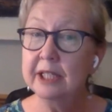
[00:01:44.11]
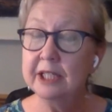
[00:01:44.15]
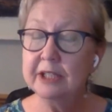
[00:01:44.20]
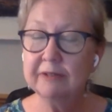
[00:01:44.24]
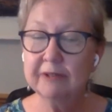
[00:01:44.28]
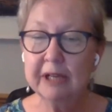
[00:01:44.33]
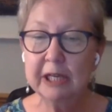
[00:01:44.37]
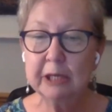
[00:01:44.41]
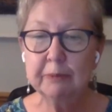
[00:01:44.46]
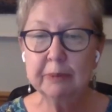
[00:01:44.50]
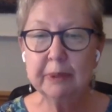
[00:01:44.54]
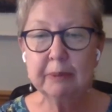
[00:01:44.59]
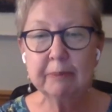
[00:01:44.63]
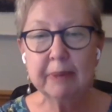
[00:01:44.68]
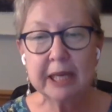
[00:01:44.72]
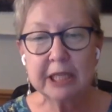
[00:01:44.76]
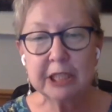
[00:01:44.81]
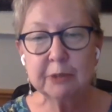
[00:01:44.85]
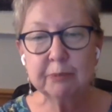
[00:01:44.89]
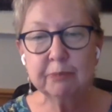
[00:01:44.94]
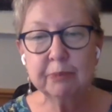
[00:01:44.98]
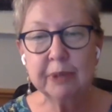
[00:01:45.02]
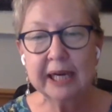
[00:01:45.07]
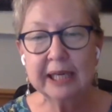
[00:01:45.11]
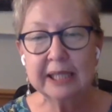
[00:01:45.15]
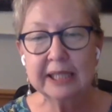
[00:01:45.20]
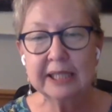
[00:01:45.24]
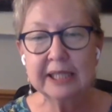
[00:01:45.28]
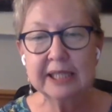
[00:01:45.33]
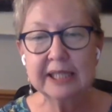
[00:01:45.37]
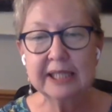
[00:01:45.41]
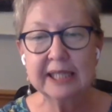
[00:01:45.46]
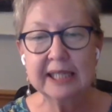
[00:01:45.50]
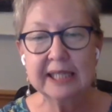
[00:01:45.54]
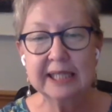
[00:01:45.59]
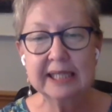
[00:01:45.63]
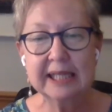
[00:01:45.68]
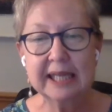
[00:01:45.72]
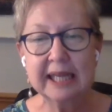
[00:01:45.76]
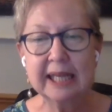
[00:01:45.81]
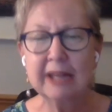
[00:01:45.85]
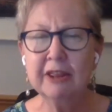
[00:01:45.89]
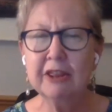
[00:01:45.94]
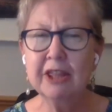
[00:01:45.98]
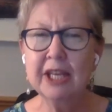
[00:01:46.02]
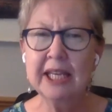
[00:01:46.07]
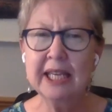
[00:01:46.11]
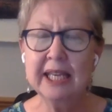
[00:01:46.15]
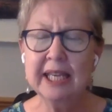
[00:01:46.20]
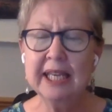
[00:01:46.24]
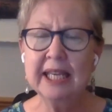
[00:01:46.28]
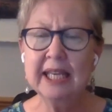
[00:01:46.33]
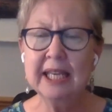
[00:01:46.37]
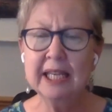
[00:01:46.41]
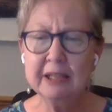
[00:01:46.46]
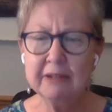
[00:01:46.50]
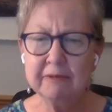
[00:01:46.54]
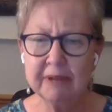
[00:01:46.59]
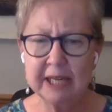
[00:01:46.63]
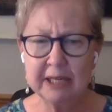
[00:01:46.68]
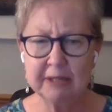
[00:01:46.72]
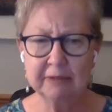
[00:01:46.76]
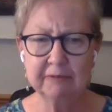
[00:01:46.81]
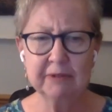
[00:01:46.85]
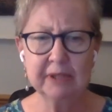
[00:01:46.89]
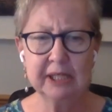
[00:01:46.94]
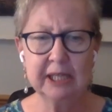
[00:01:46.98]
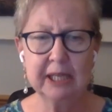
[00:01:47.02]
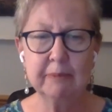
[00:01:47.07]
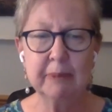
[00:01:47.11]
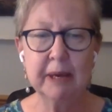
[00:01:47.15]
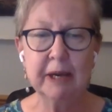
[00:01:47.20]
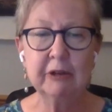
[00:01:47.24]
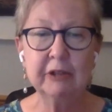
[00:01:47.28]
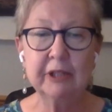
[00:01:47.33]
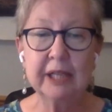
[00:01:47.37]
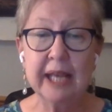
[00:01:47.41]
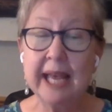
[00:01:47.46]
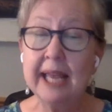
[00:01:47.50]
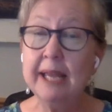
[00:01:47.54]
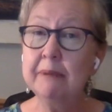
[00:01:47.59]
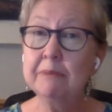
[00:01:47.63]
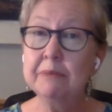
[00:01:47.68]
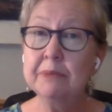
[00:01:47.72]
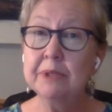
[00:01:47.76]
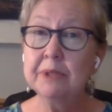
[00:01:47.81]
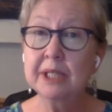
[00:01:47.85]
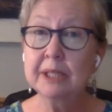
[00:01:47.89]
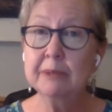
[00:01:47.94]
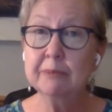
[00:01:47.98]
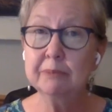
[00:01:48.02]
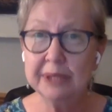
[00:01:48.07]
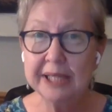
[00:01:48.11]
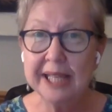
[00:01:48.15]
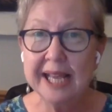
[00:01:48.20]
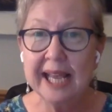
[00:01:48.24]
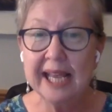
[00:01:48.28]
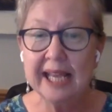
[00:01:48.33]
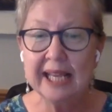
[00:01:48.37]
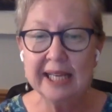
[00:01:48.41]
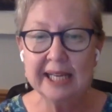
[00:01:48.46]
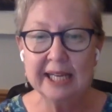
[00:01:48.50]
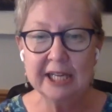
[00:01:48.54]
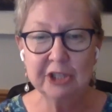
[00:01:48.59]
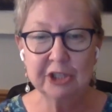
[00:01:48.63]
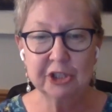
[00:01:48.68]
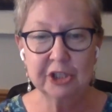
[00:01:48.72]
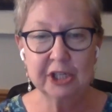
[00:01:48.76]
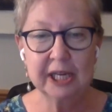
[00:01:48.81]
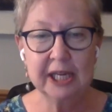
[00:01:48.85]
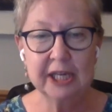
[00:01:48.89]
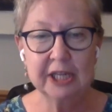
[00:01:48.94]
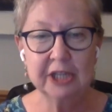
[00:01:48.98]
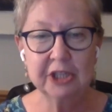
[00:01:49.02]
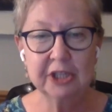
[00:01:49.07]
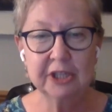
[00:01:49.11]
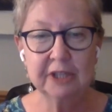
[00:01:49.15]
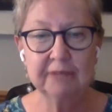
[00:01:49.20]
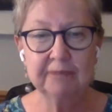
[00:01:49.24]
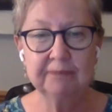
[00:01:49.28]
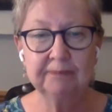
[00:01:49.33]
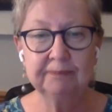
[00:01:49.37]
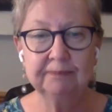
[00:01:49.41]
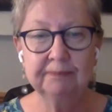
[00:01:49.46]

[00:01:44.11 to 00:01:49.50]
developing best practices, and thinking innovatively about games and play and education.